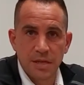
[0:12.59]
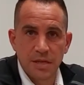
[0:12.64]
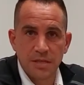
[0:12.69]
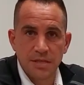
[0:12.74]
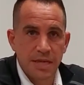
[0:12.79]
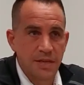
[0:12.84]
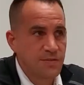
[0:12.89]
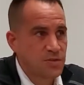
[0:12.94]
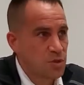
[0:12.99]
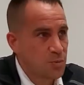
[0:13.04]

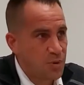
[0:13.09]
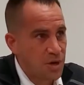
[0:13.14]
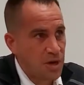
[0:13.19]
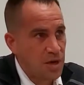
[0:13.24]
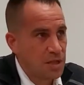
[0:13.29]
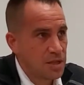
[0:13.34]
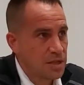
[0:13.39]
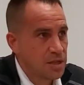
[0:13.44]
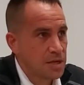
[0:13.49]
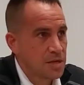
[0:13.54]
Dave
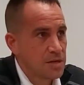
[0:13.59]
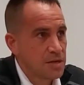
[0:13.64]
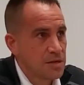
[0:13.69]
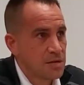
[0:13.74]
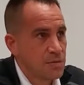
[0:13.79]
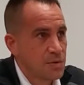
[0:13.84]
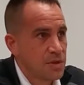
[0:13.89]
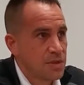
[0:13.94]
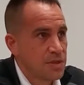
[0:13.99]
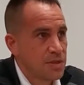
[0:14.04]
Sapala here
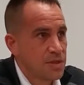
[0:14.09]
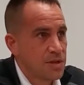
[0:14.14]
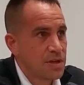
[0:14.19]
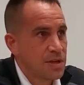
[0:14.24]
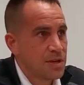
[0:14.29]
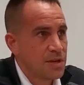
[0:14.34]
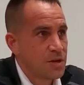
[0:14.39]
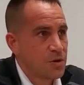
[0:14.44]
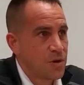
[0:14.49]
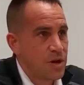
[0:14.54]
with
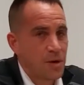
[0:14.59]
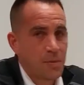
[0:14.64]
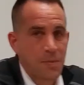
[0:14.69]
Graham